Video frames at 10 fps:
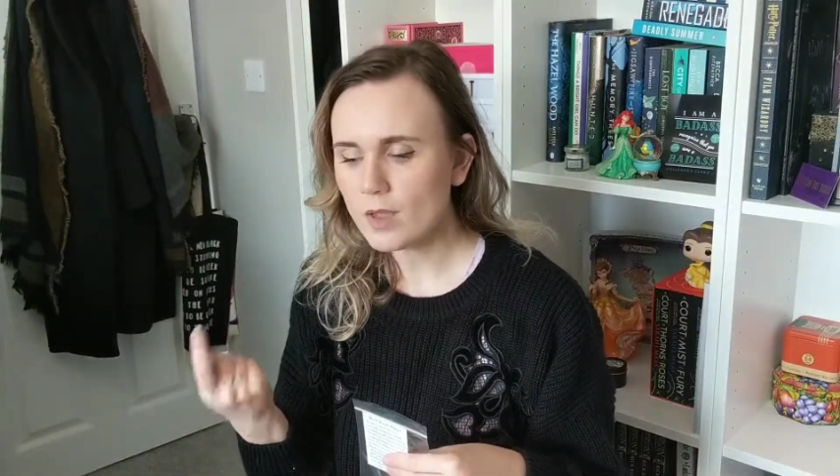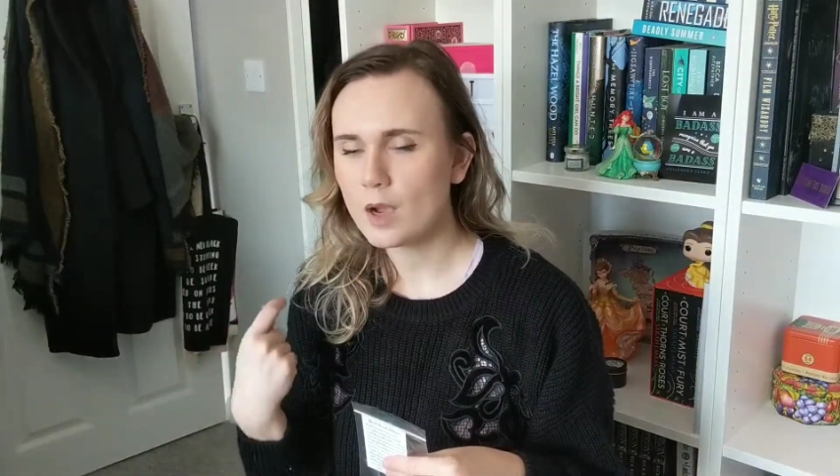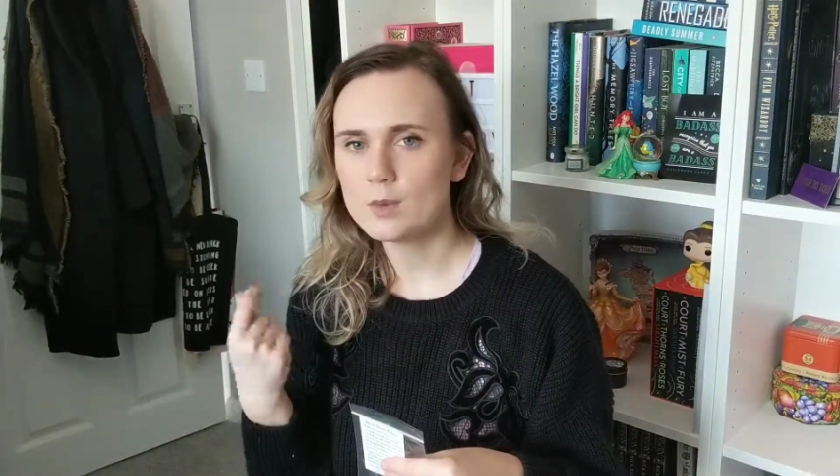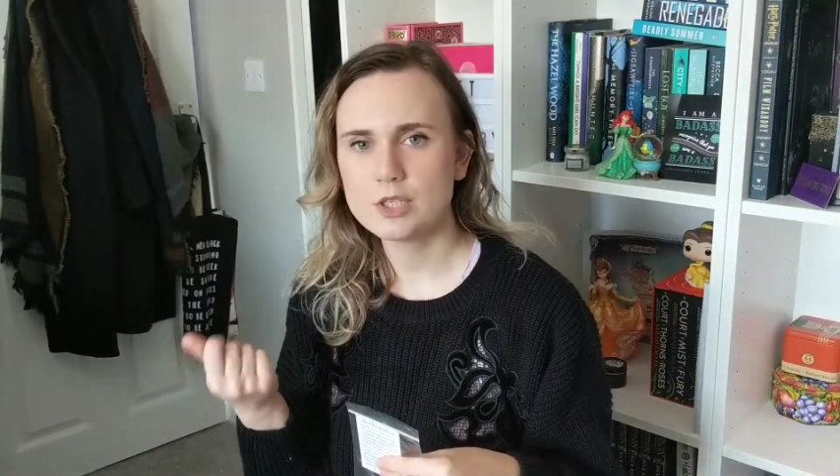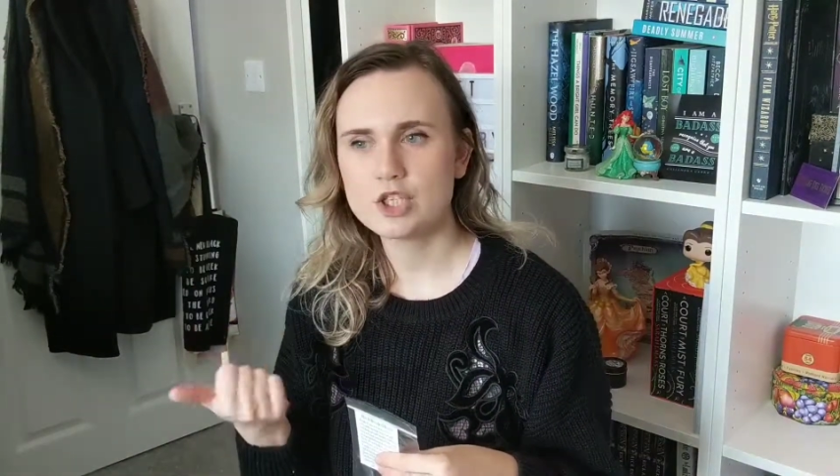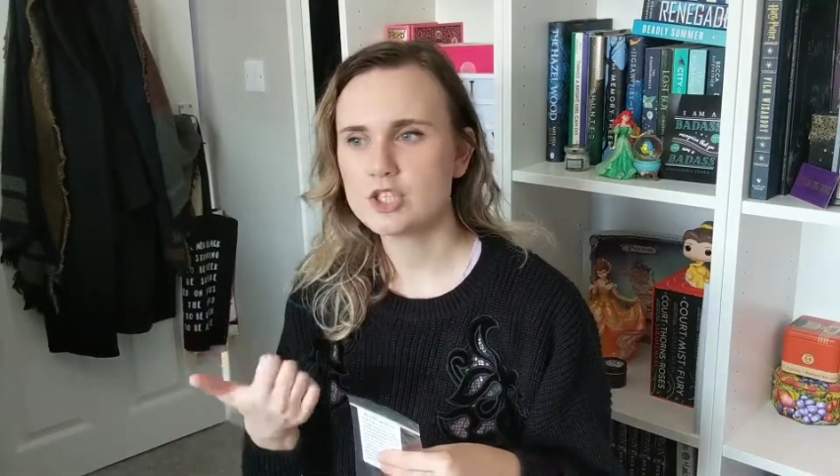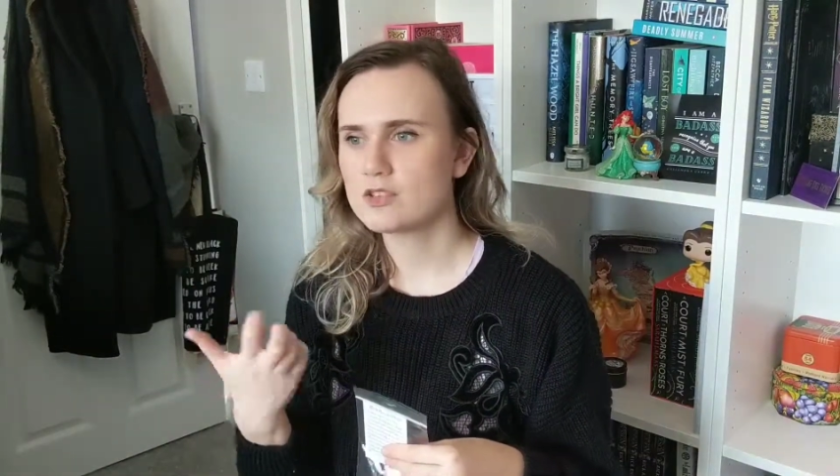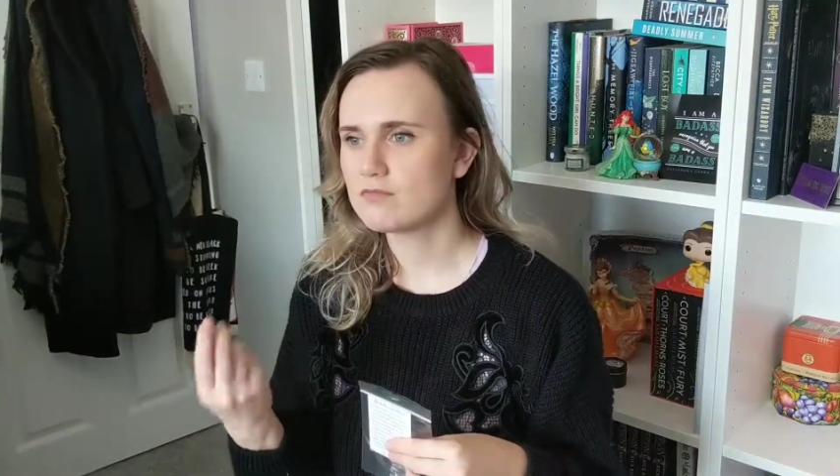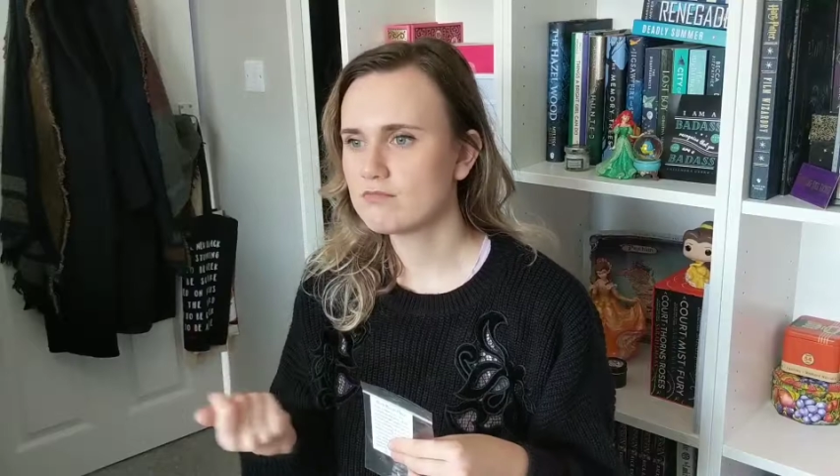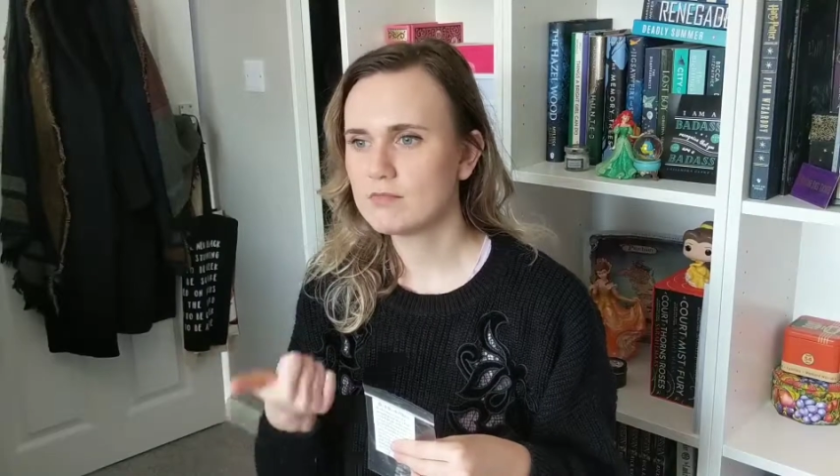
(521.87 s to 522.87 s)
I was
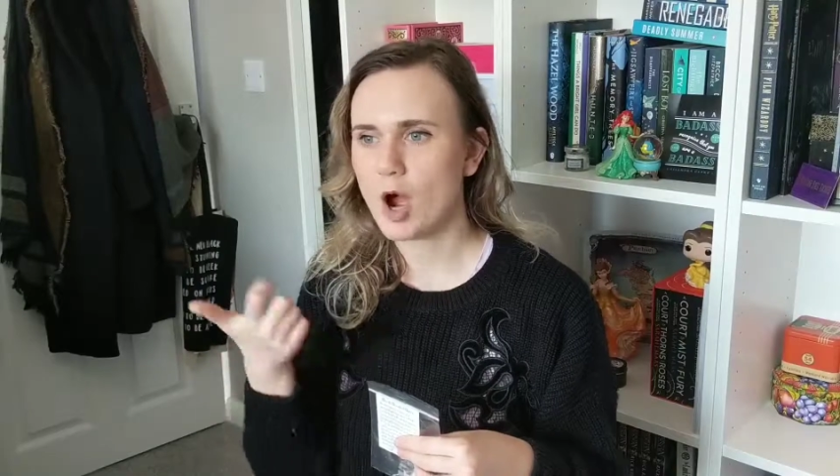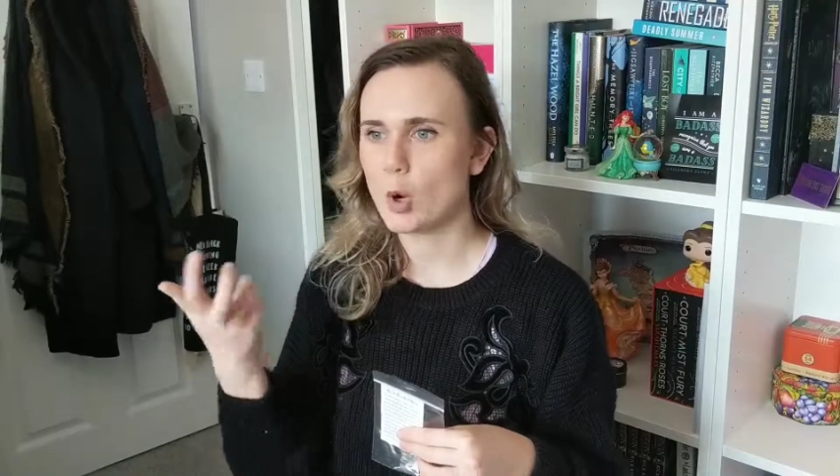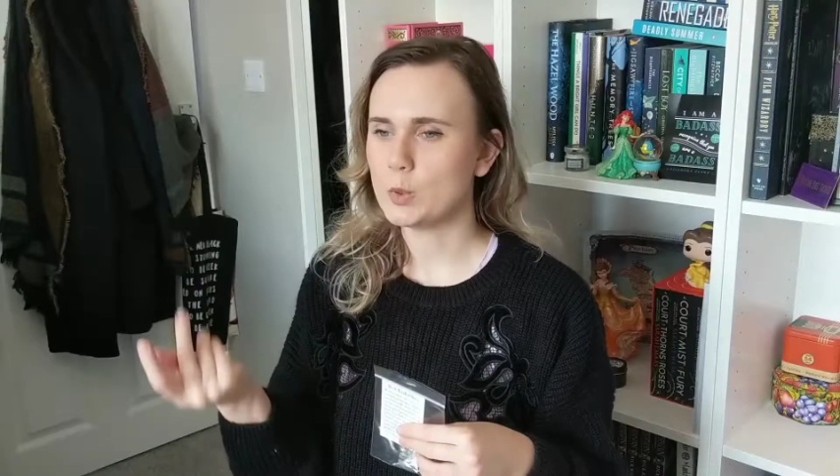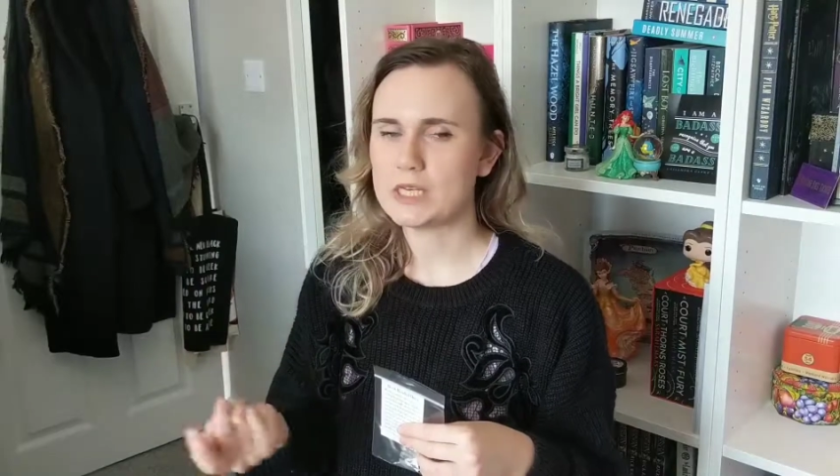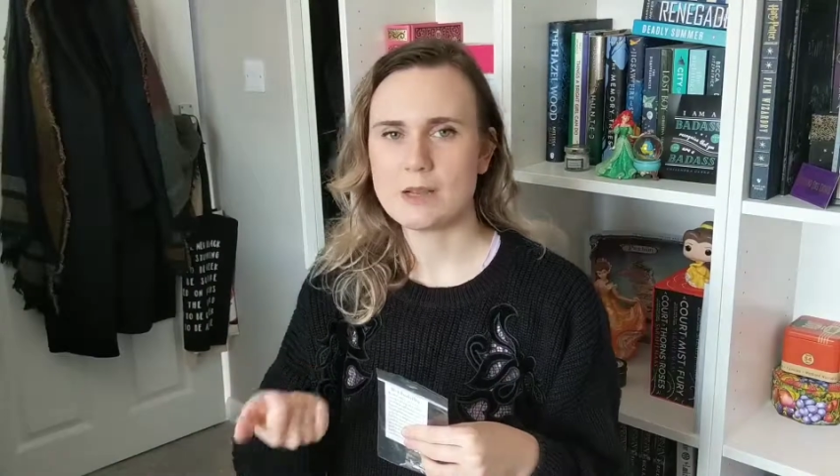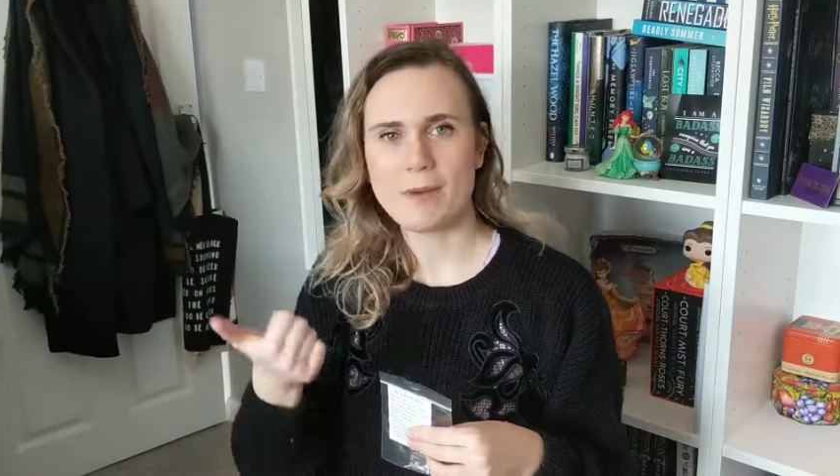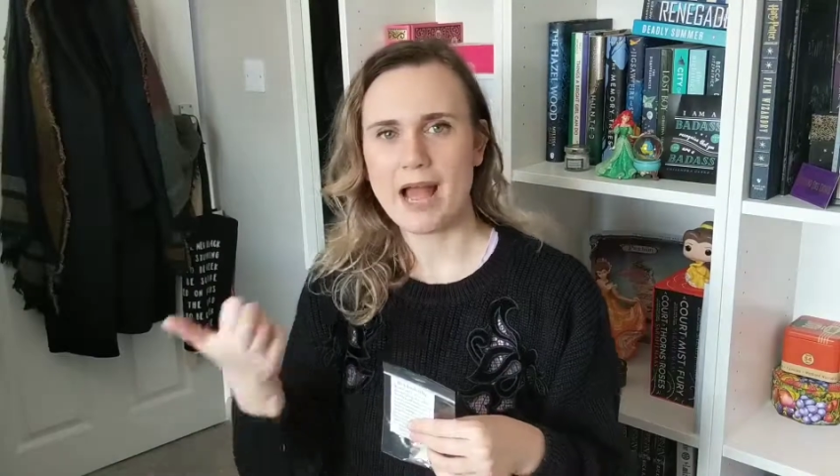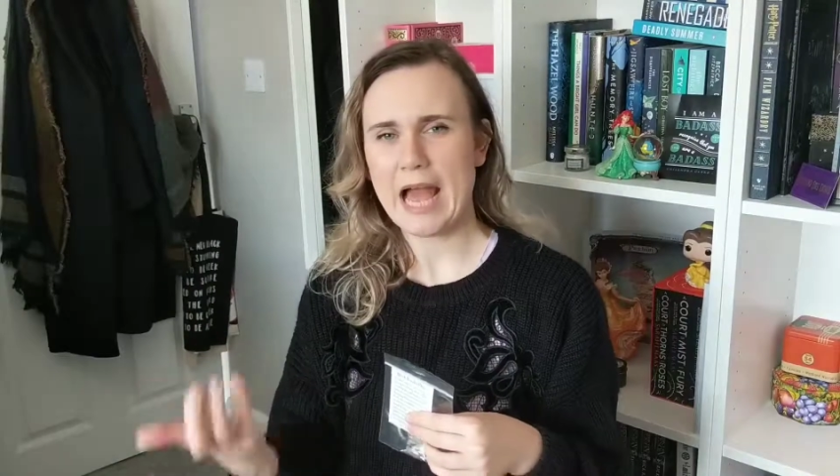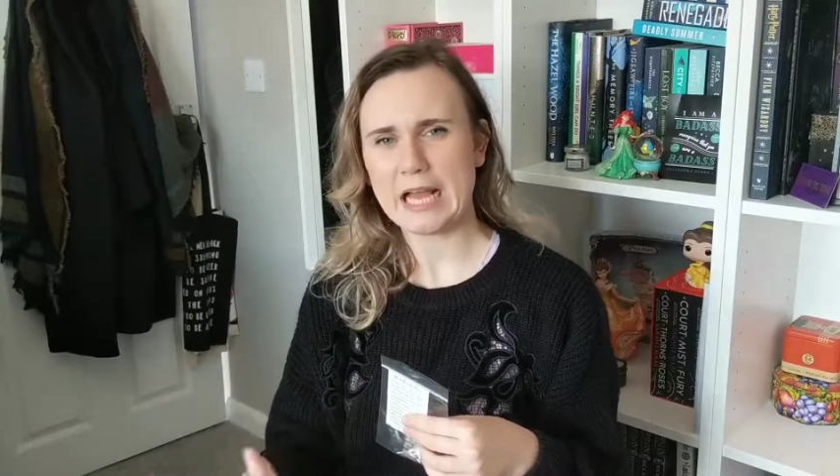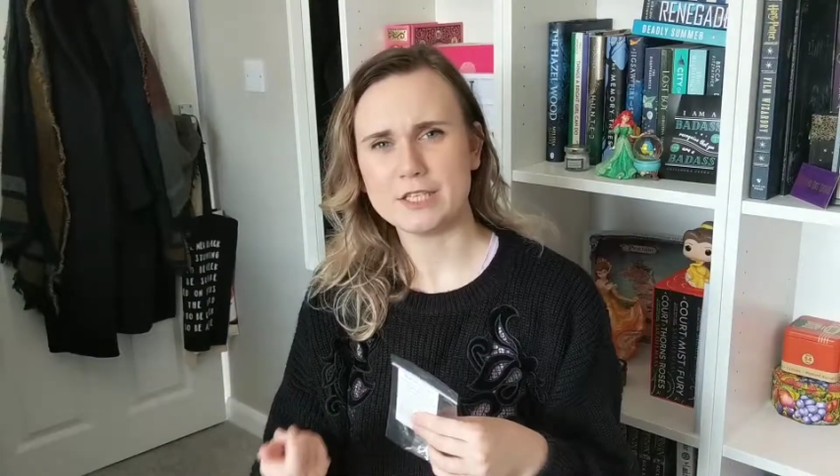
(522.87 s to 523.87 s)
just holding it in my
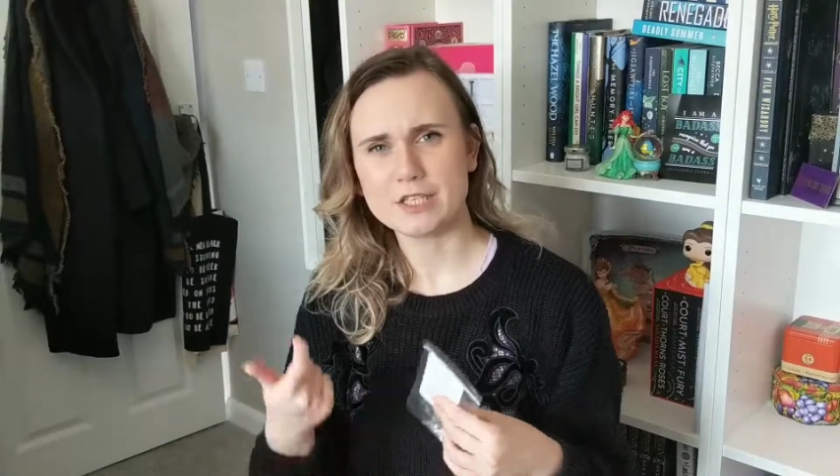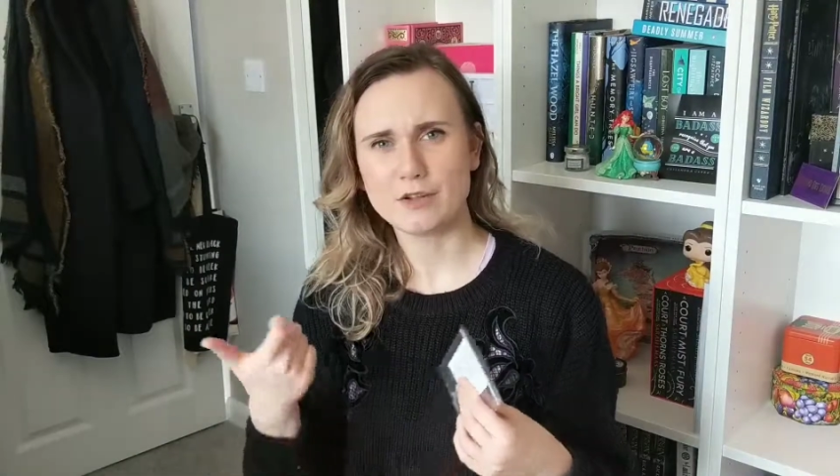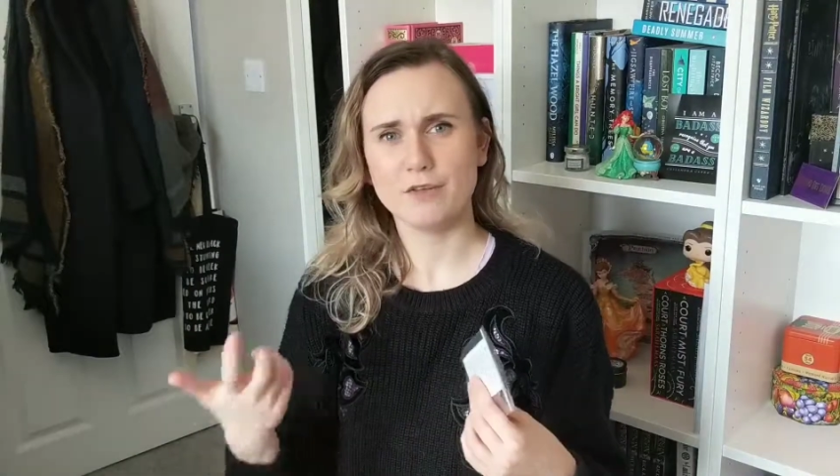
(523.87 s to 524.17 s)
hand and I